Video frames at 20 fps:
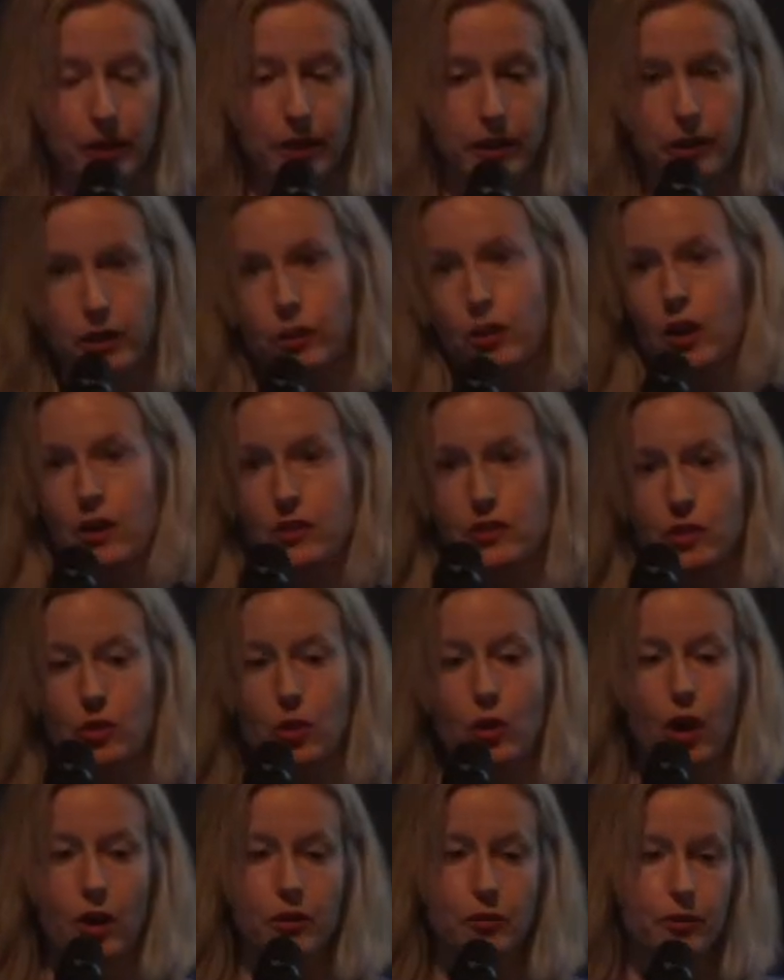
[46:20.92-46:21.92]
that you guys
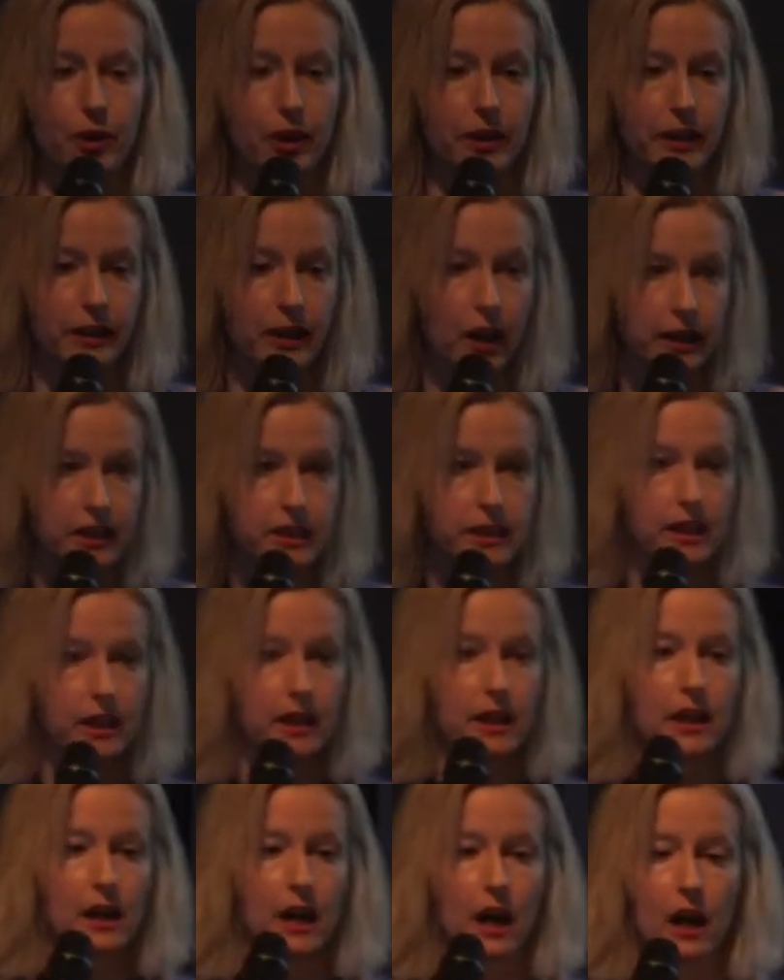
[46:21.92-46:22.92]
saw on Friday night.
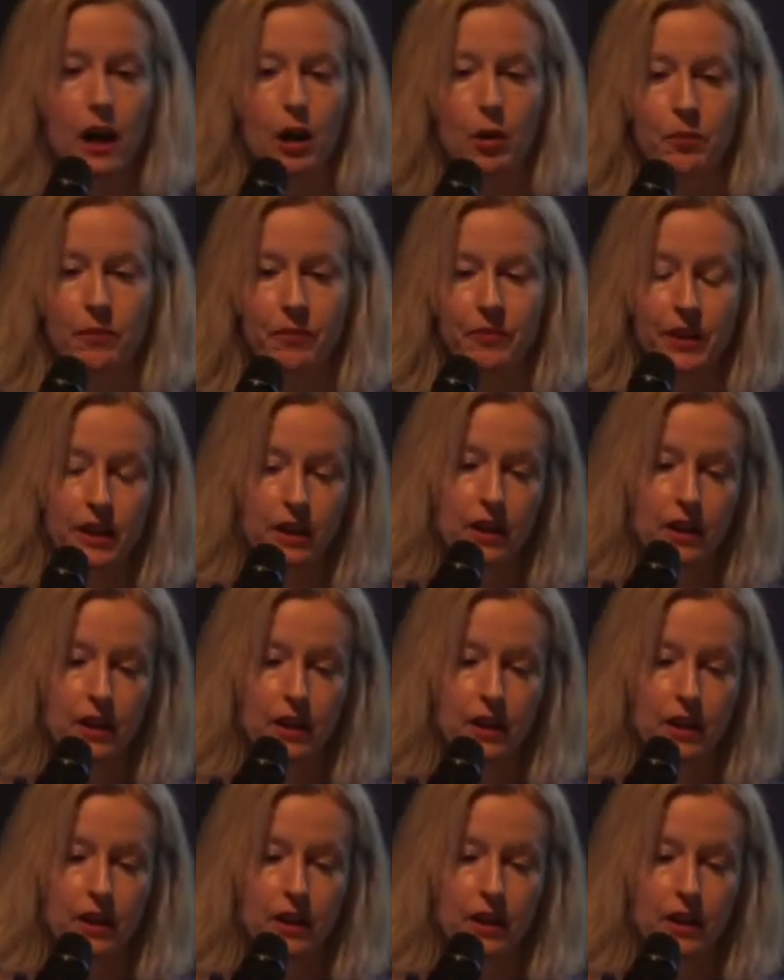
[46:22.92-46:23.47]
Um,